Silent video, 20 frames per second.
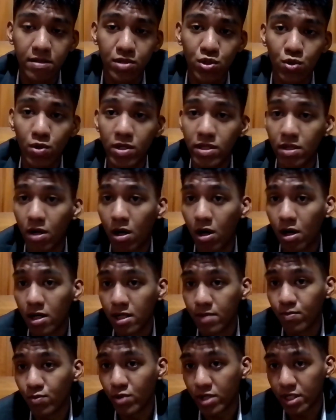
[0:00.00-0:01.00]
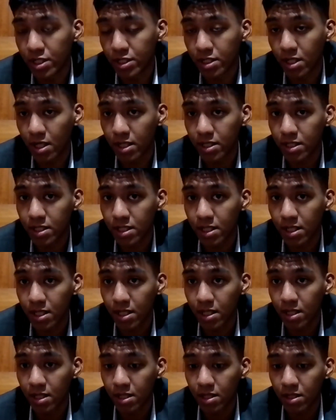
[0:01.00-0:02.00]
during the Harlem Renaissance.
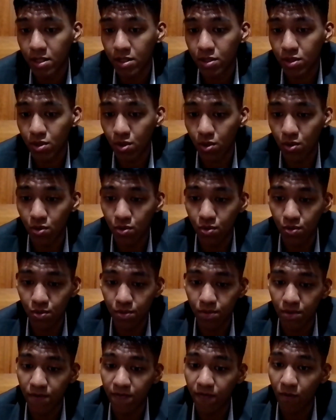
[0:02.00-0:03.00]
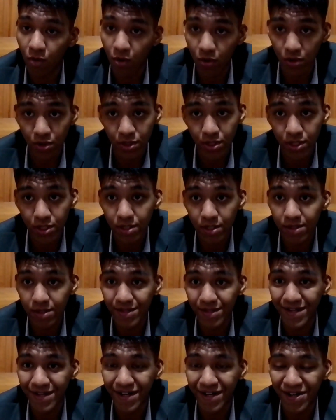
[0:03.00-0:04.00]
So of course,
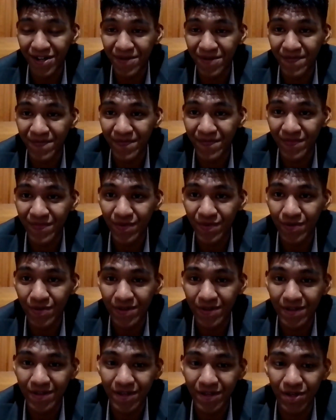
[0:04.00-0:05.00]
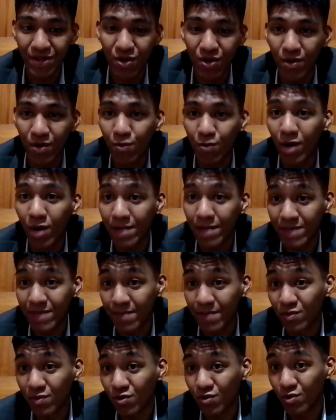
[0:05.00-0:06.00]
when white
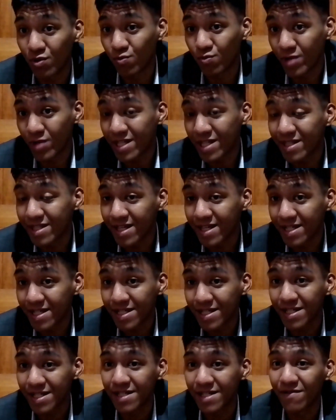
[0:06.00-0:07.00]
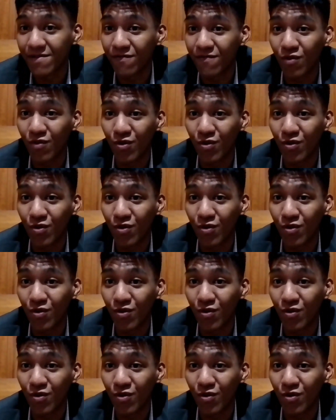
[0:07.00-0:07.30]
people would read these, of